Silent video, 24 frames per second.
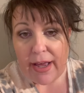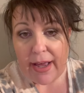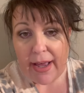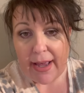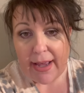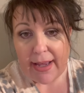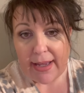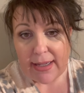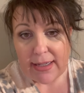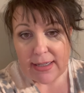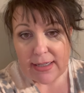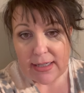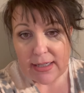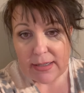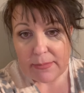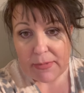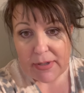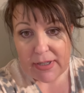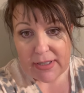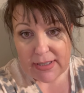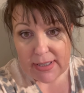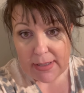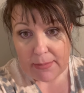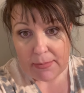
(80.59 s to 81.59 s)
and
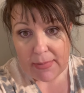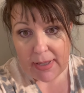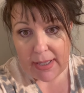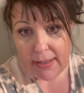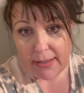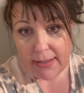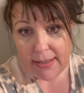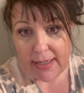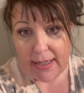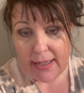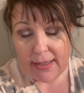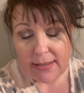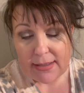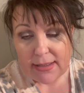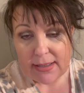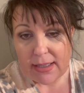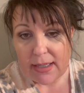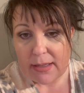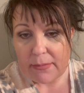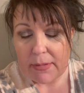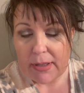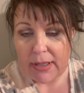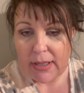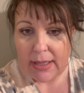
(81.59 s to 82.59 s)
because I'm down to
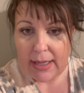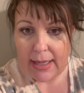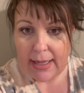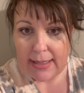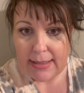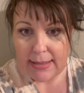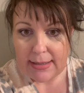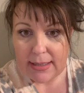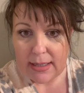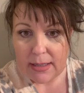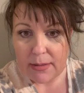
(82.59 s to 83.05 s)
like my last